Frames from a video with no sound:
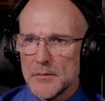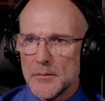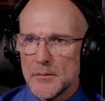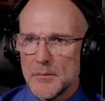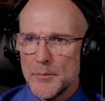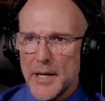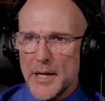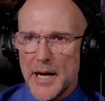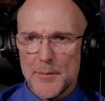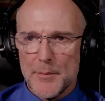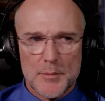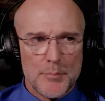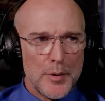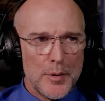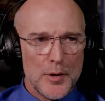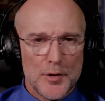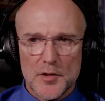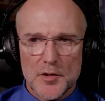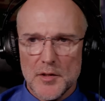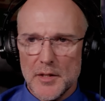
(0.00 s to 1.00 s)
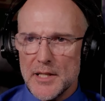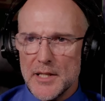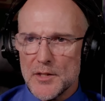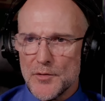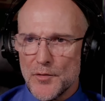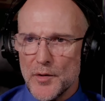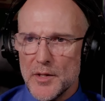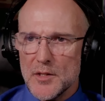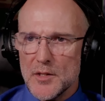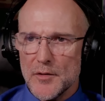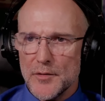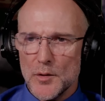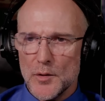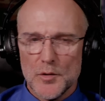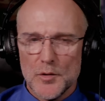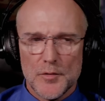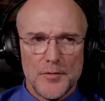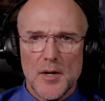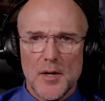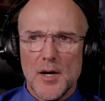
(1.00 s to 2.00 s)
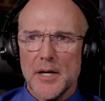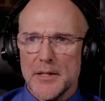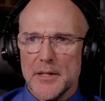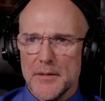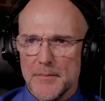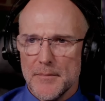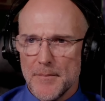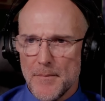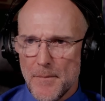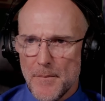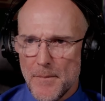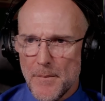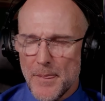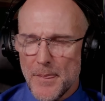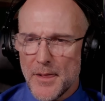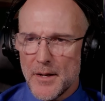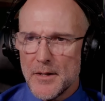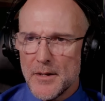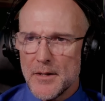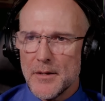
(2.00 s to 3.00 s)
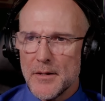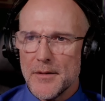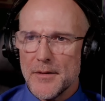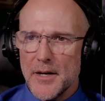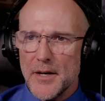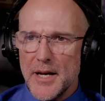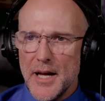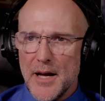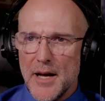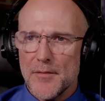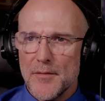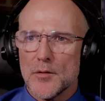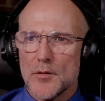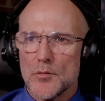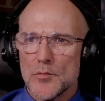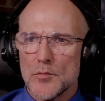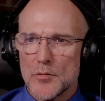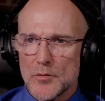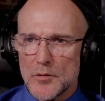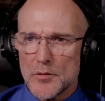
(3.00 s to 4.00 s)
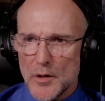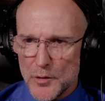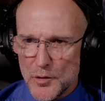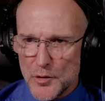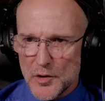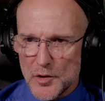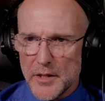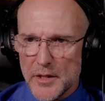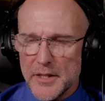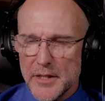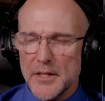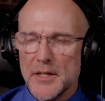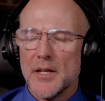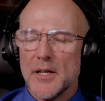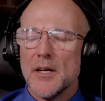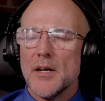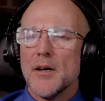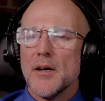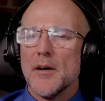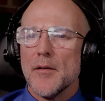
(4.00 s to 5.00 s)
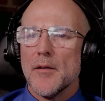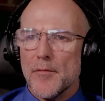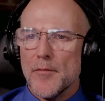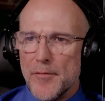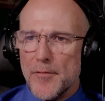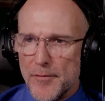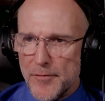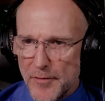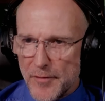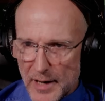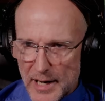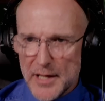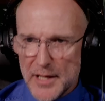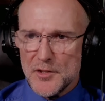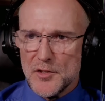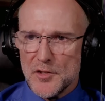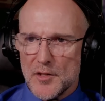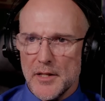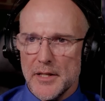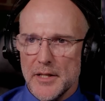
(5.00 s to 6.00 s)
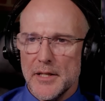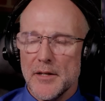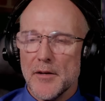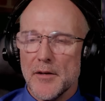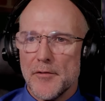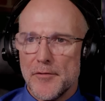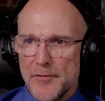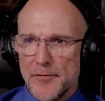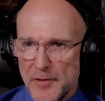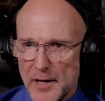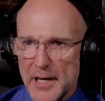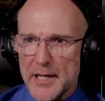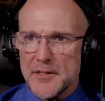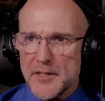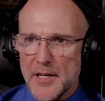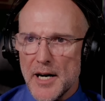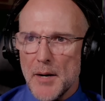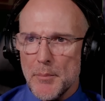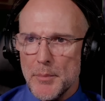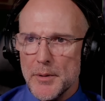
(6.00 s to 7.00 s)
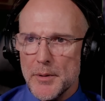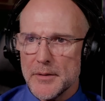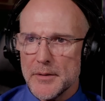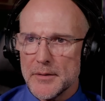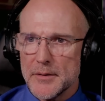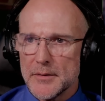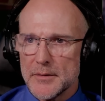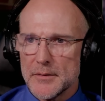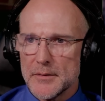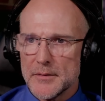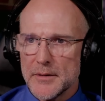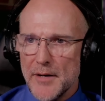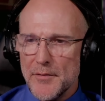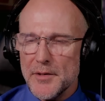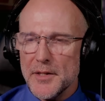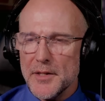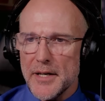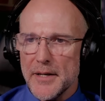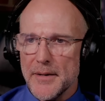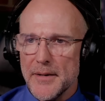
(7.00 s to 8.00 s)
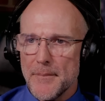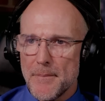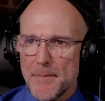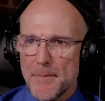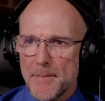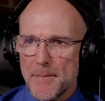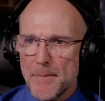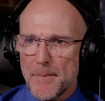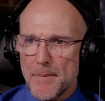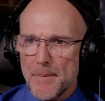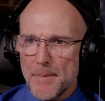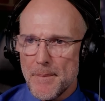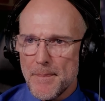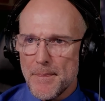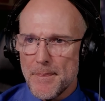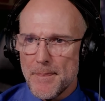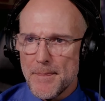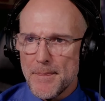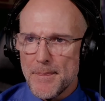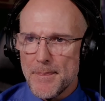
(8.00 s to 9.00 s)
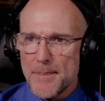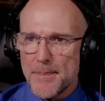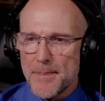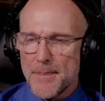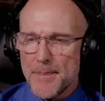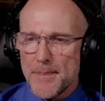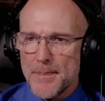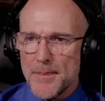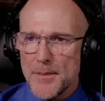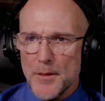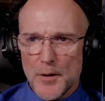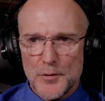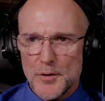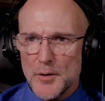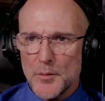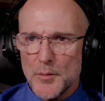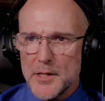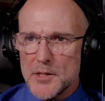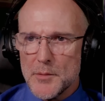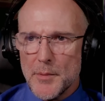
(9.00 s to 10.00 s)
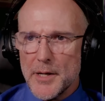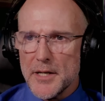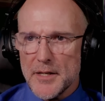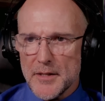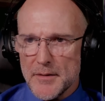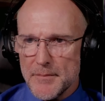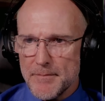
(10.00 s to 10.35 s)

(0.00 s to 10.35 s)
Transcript: Perhaps personally, as friends of yours, fine. They have grossly, vastly f***ed up, haven't they? No two ways about it.